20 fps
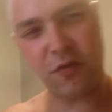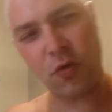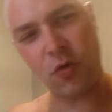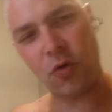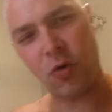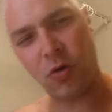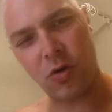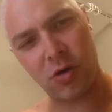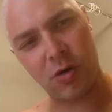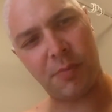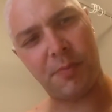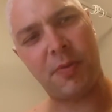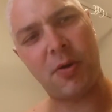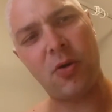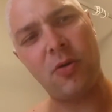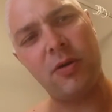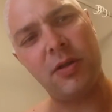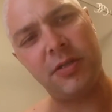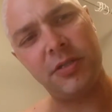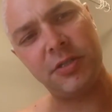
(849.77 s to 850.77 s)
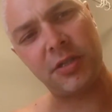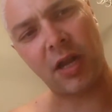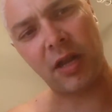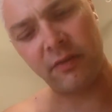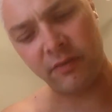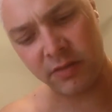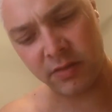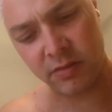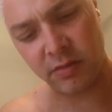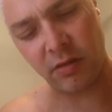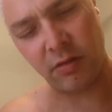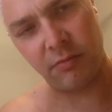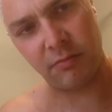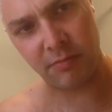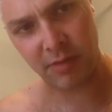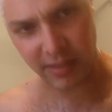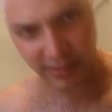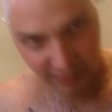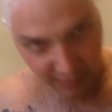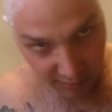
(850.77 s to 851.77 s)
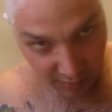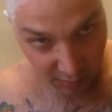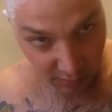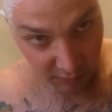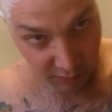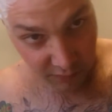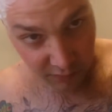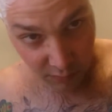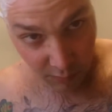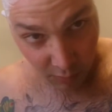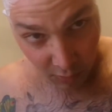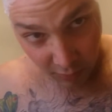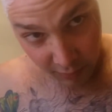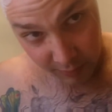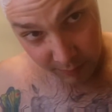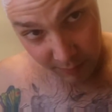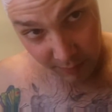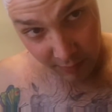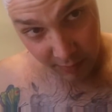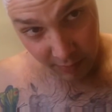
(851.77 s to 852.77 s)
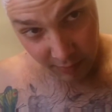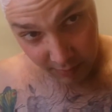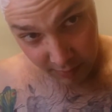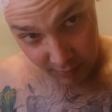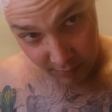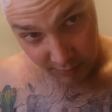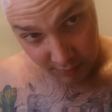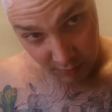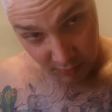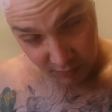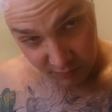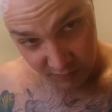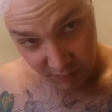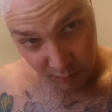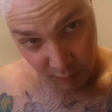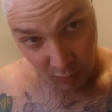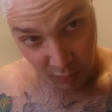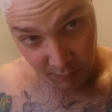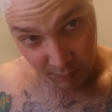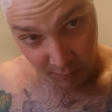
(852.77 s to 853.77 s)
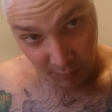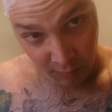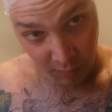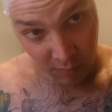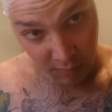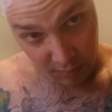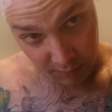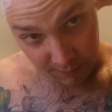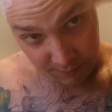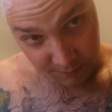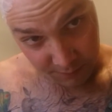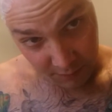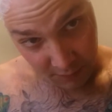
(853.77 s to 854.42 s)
thought a Polish shaving soap, making it onto my bit, onto my blog,